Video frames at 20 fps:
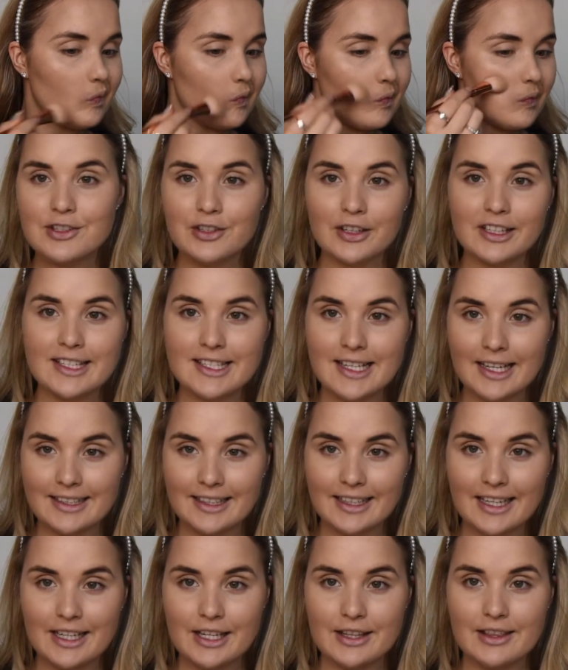Start
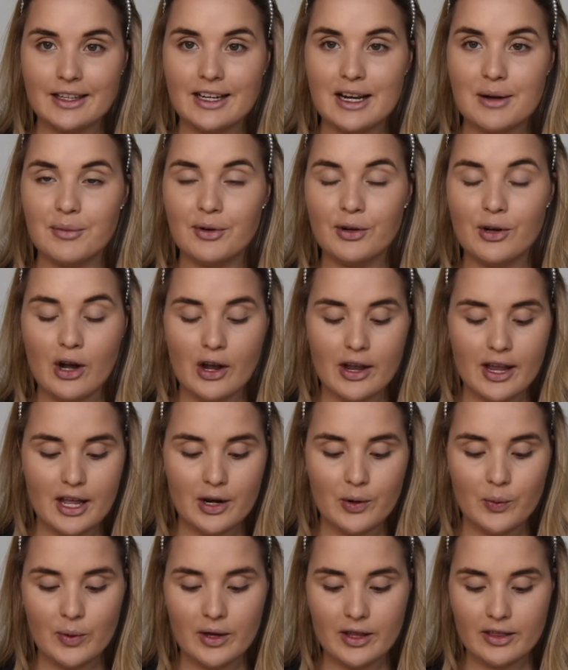setting anything, I'm gonna go
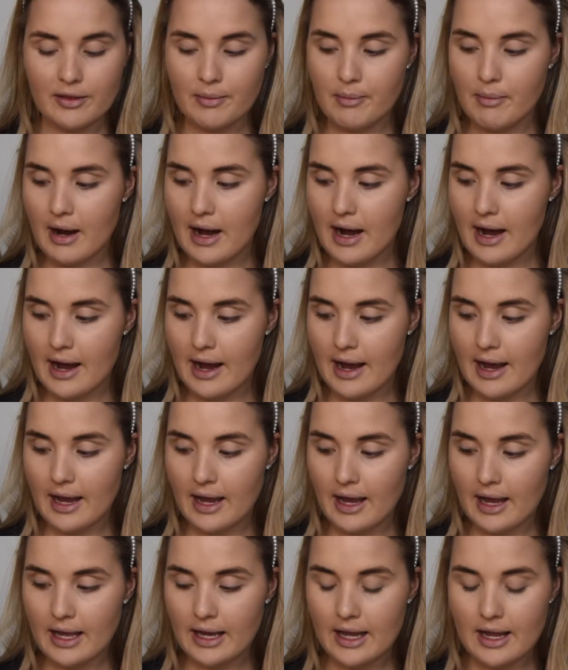in with
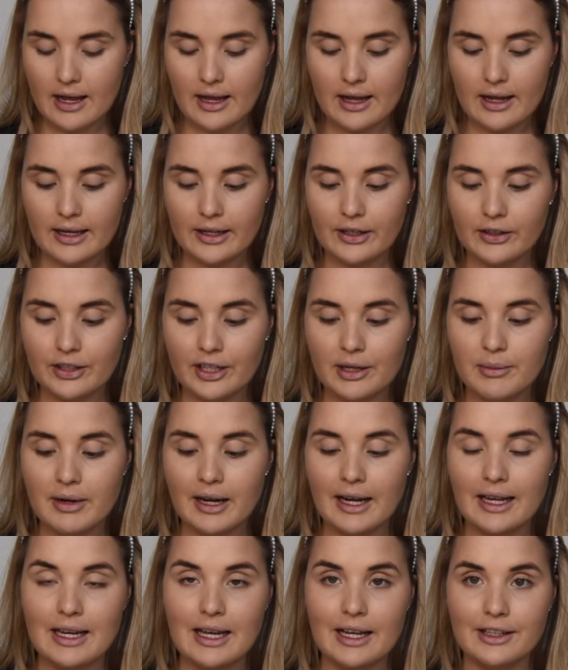my cream
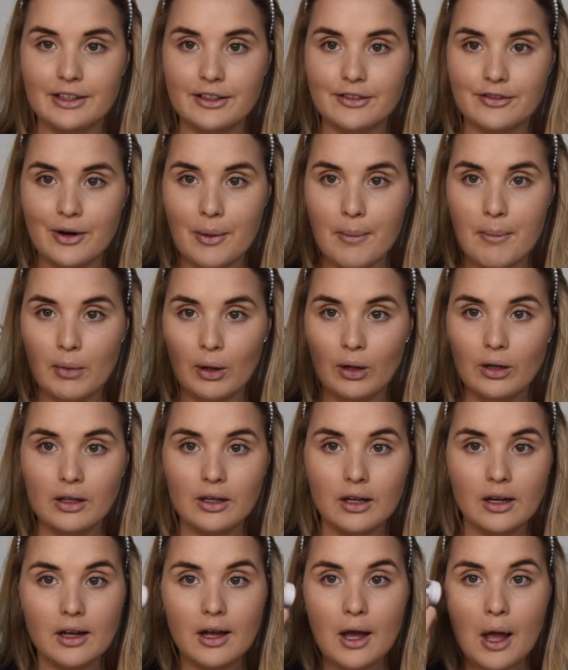highlighter from
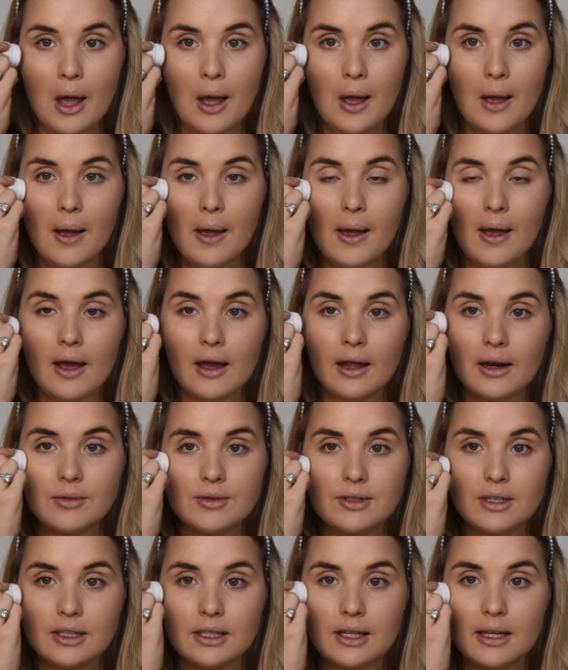Milk, and I'm
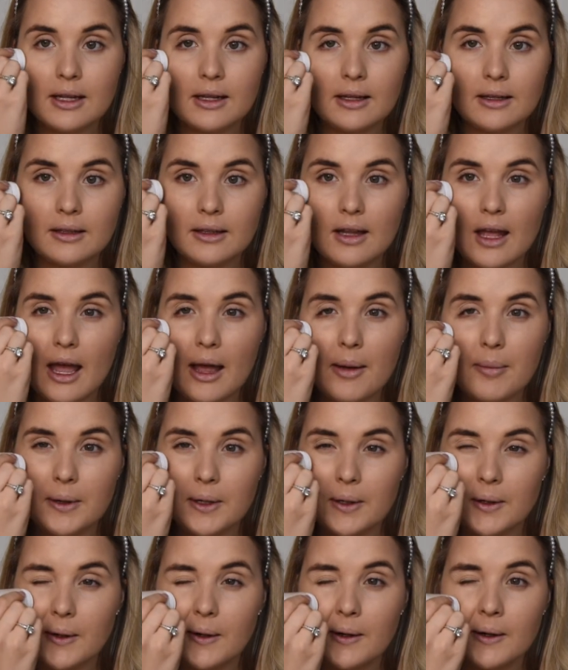just gonna dab
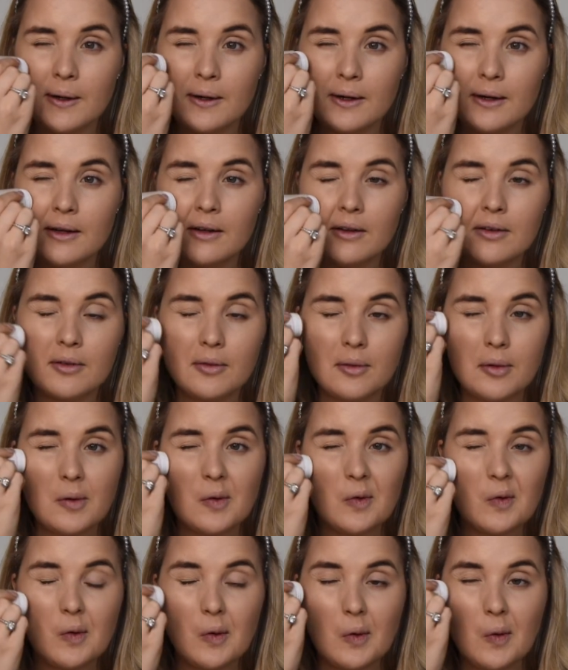it on
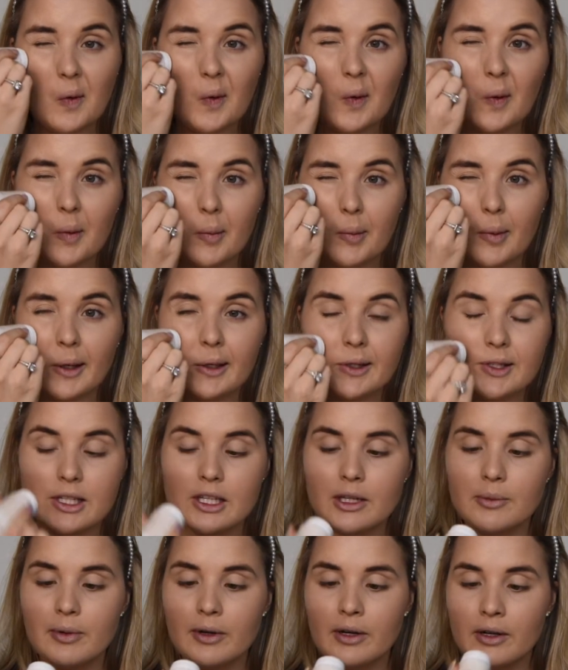my
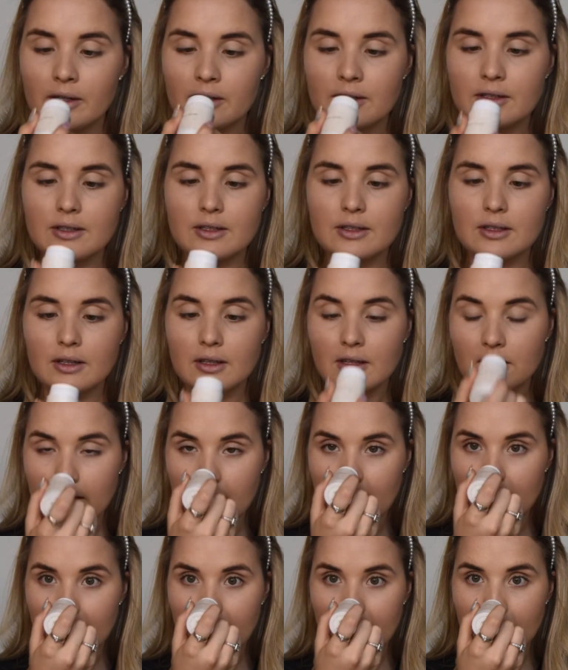cheekbones,
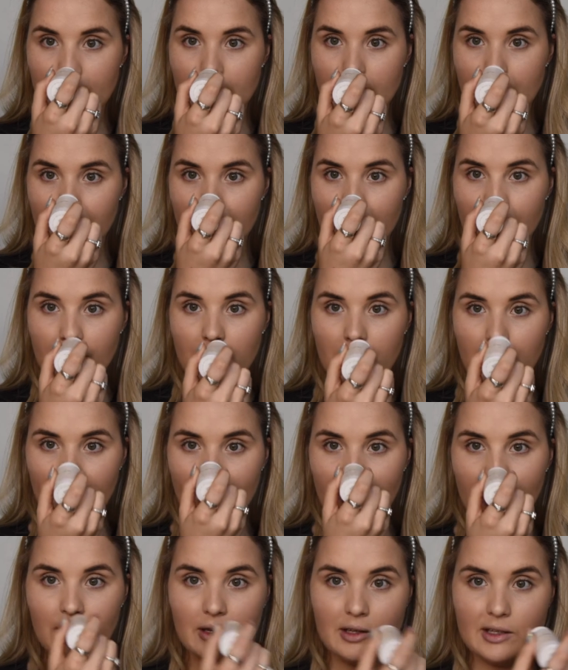tip of my
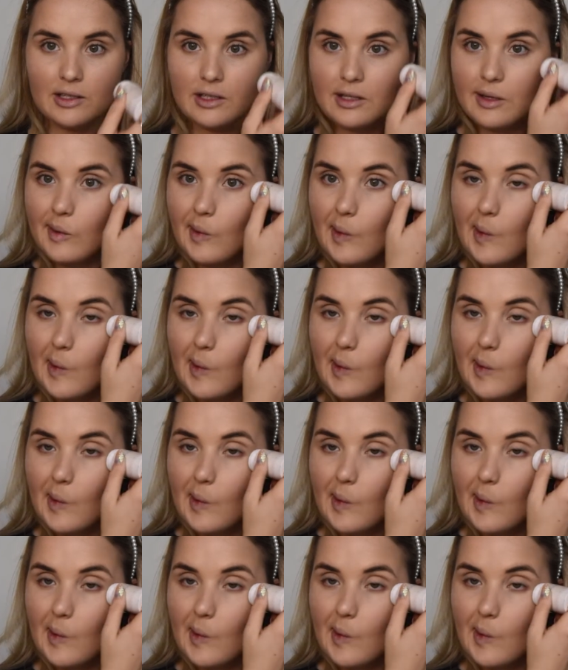nose,